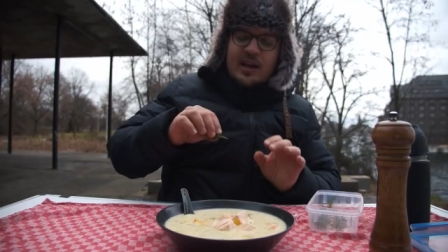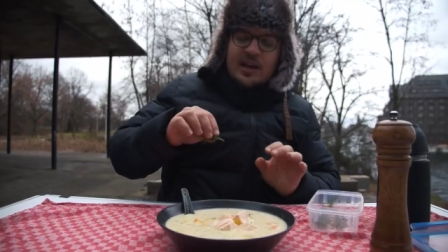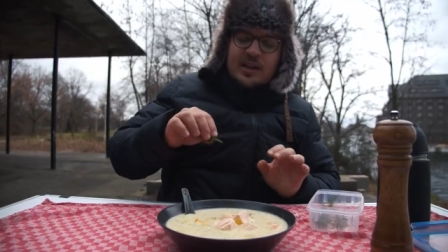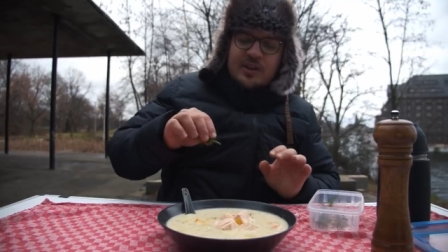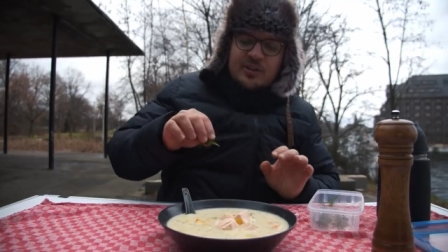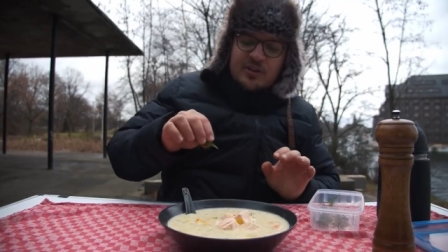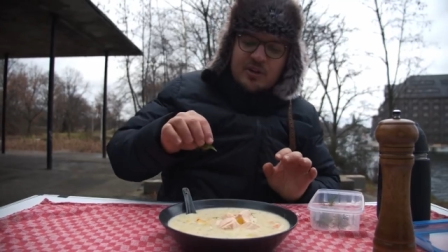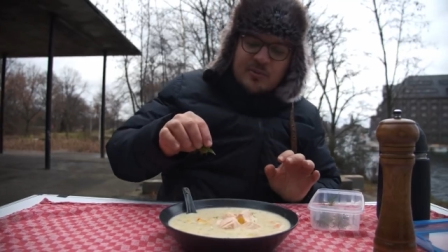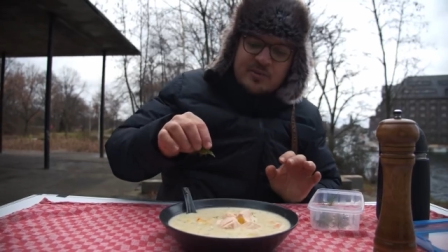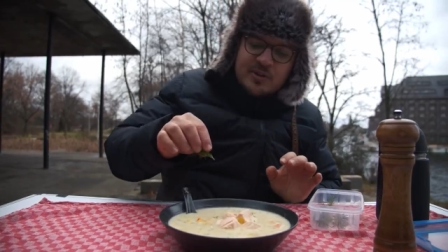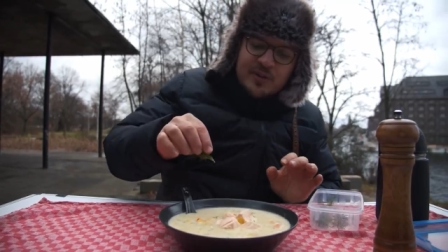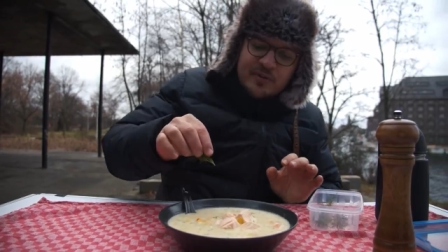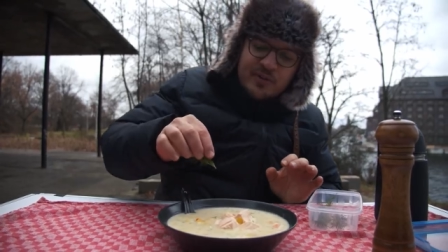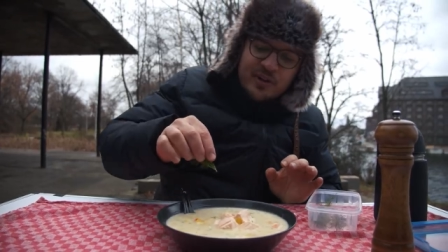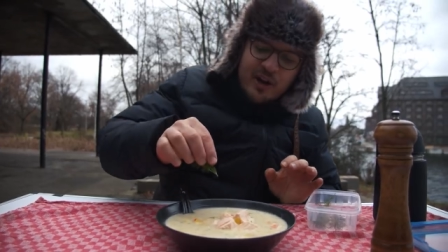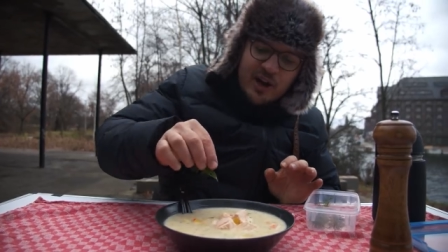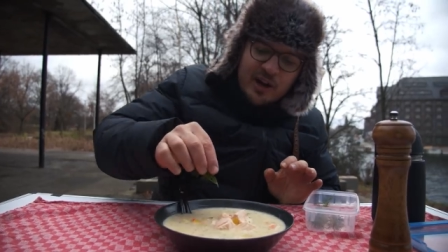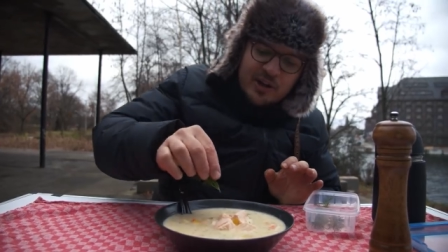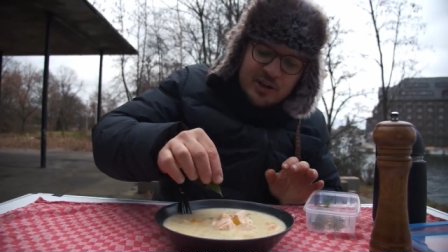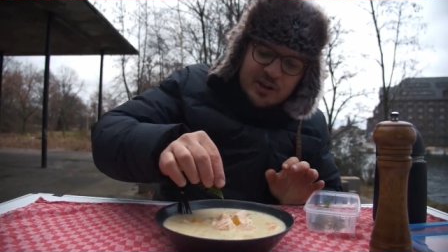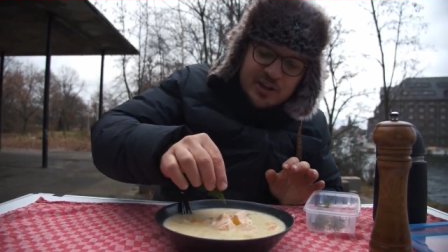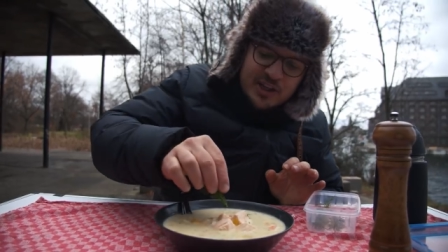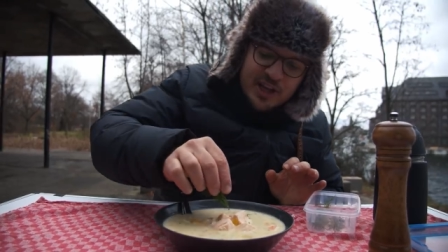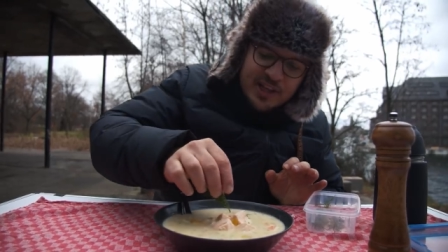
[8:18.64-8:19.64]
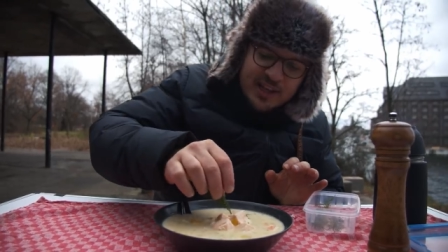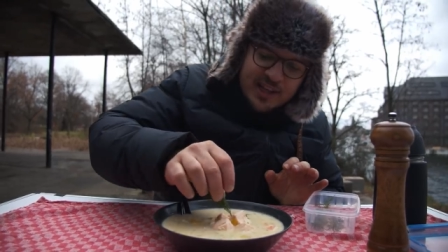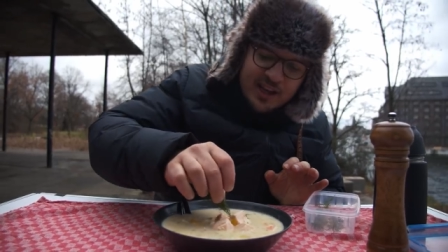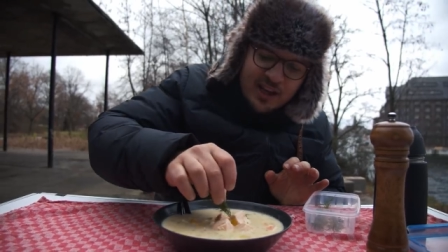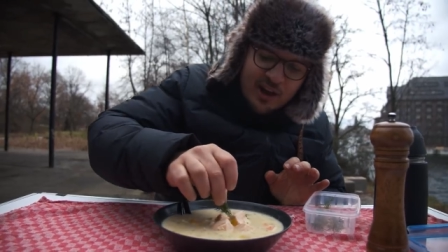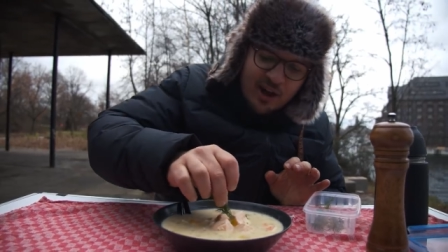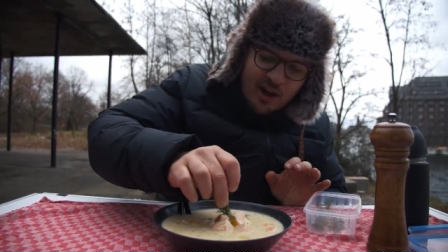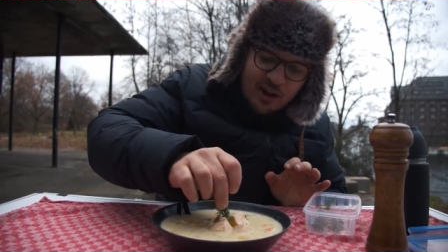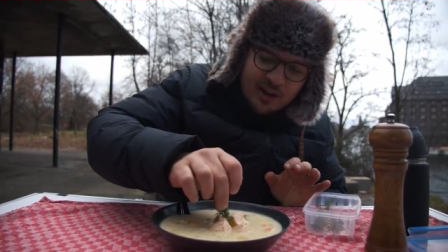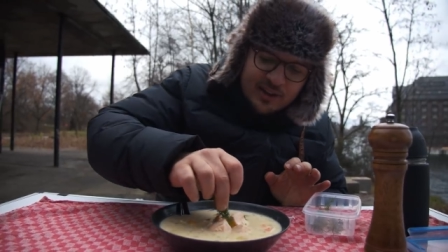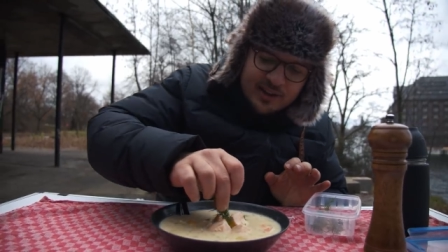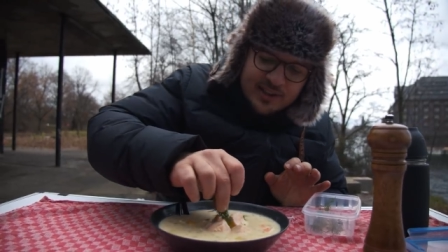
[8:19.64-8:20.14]
And in terms of garnish, I
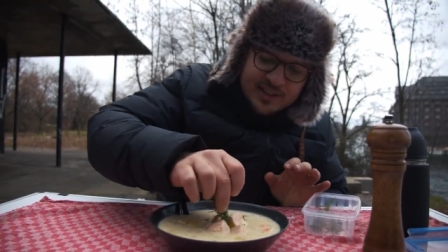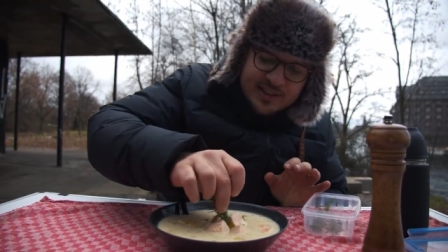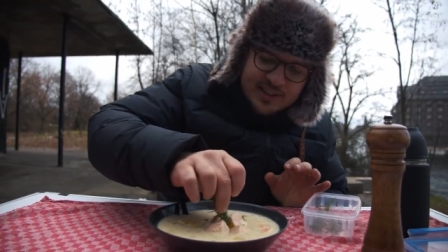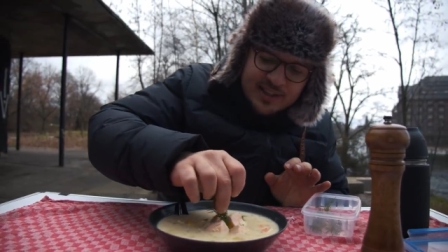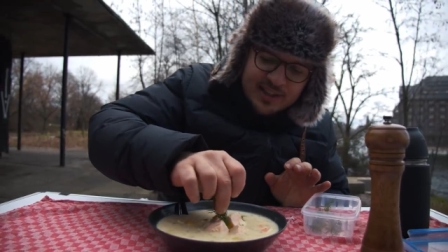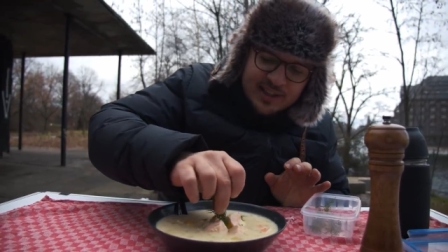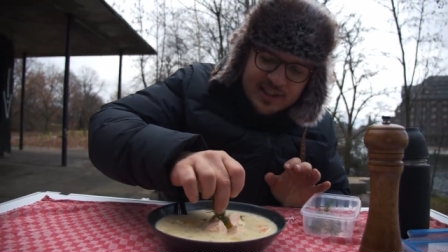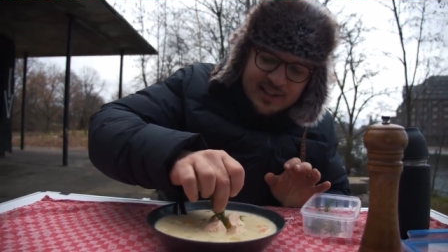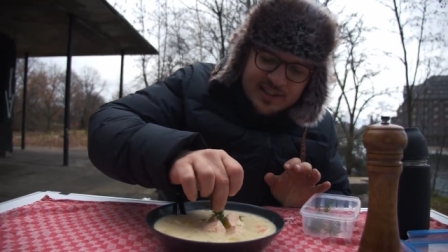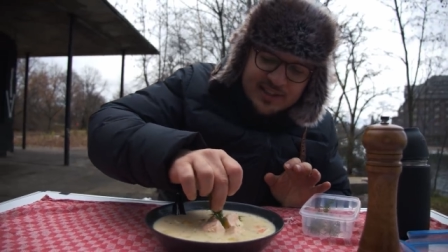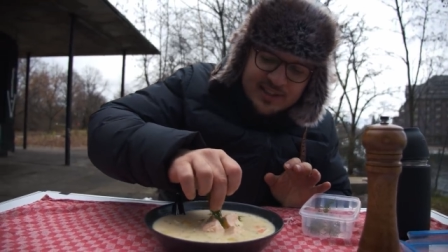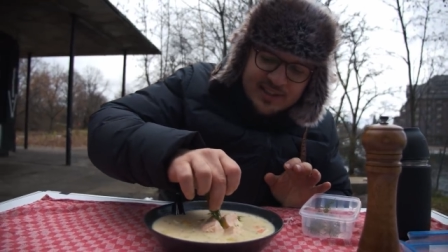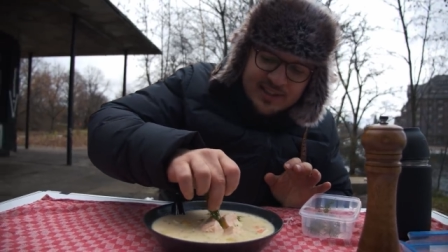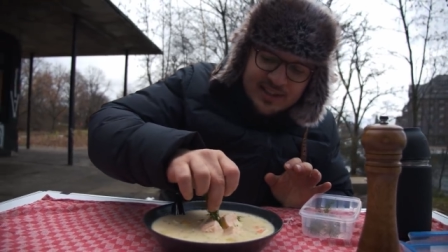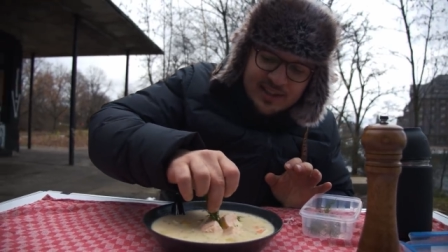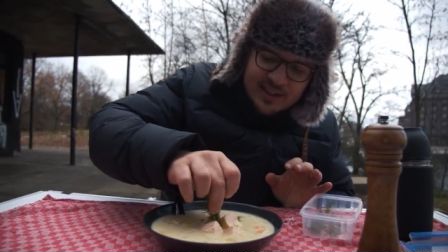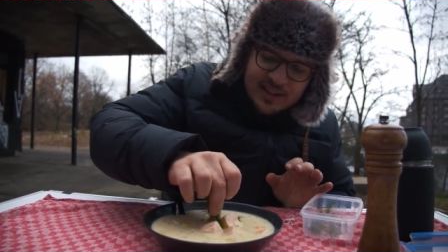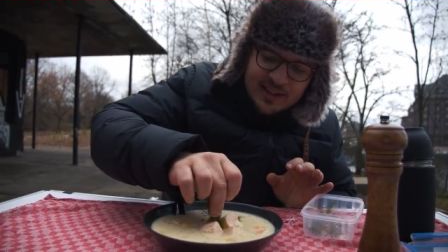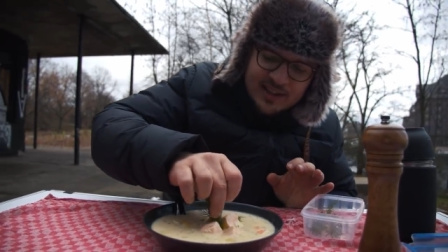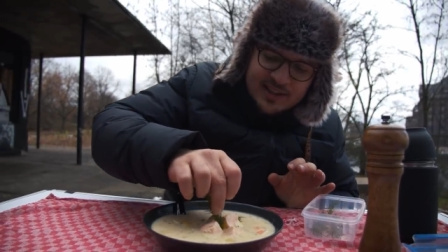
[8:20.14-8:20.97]
think all this needs